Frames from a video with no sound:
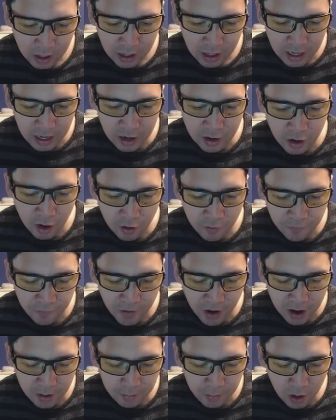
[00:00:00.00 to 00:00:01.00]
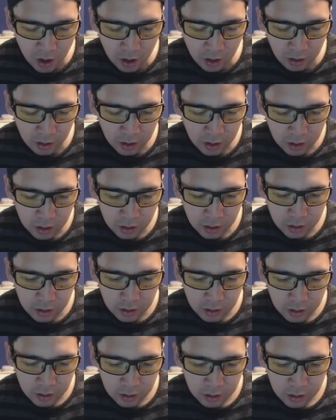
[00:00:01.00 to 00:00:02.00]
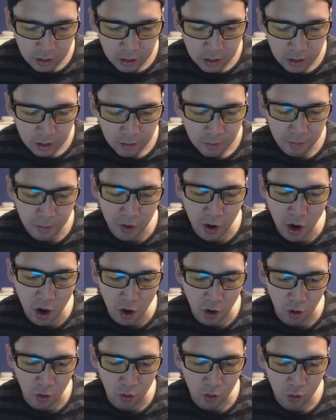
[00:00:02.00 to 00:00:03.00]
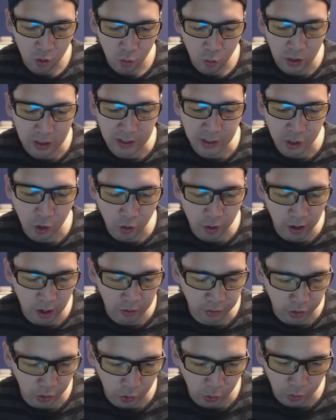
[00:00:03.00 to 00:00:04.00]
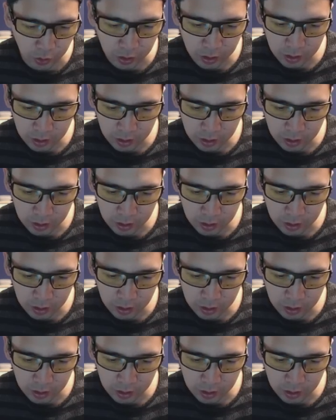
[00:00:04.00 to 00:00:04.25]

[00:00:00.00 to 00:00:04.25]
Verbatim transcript: And another fireball? Bro, what's going on, dude?